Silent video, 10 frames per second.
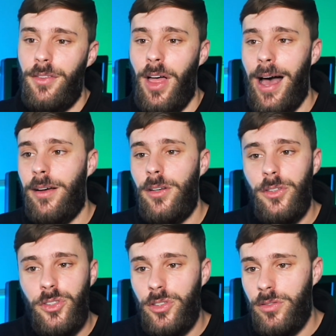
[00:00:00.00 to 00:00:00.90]
that
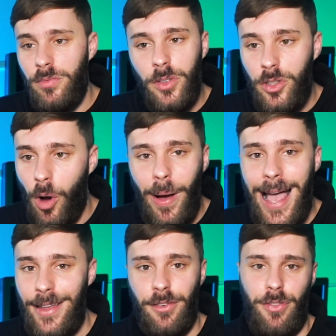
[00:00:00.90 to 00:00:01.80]
just go
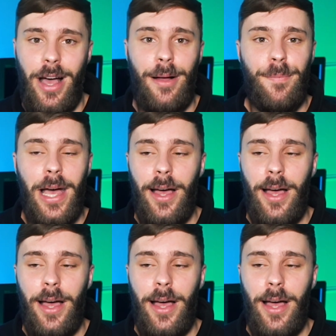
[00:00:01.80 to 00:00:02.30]
ahead of that.